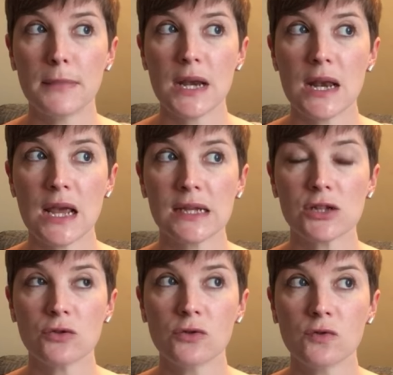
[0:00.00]
knit
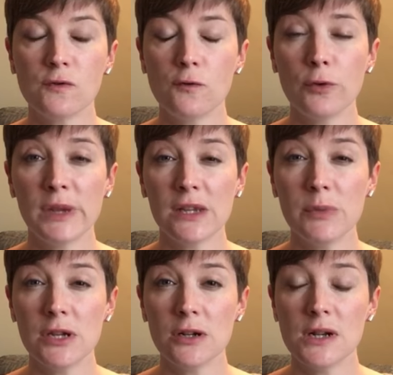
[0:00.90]
on
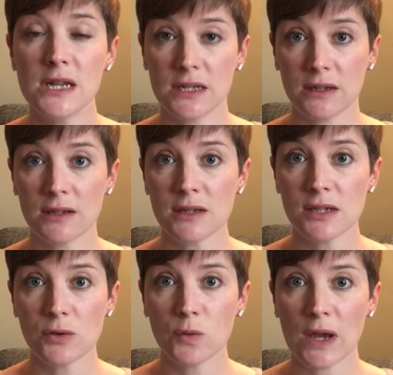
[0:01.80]
4mm
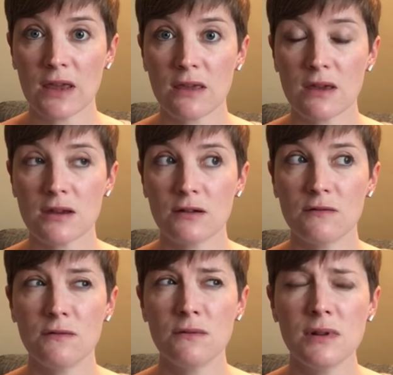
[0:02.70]
needles with
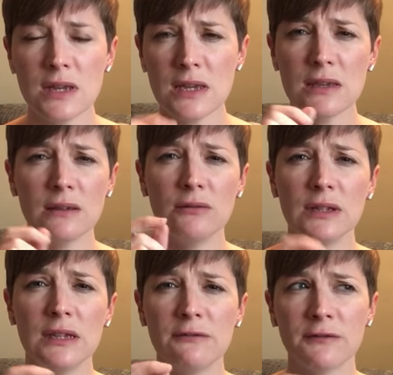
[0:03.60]
really,
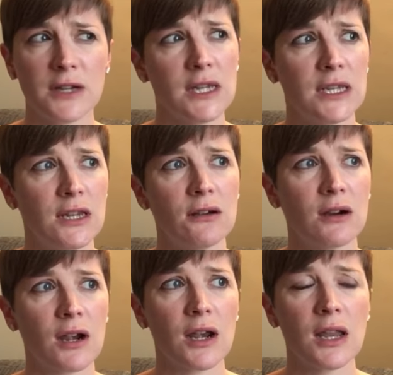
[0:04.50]
really fine
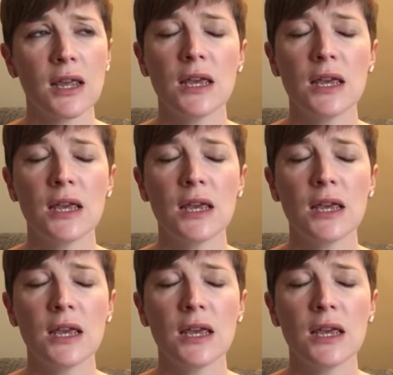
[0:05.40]
yarn.